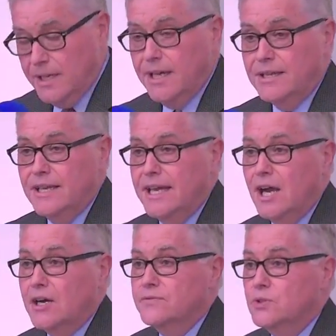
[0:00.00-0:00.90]
And they
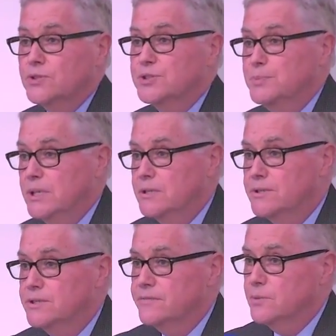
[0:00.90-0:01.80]
are, of course,
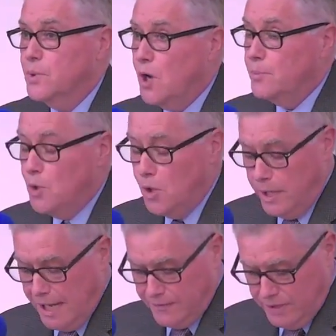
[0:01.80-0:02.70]
pillars of the Paw Paw
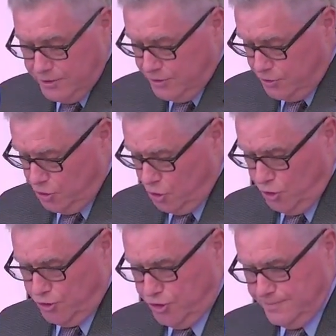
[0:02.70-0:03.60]
Adventist
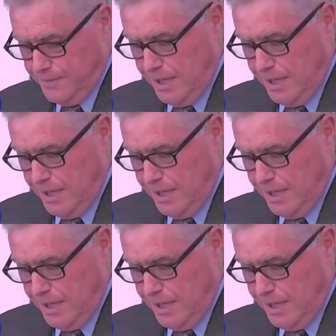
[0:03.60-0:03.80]
Church.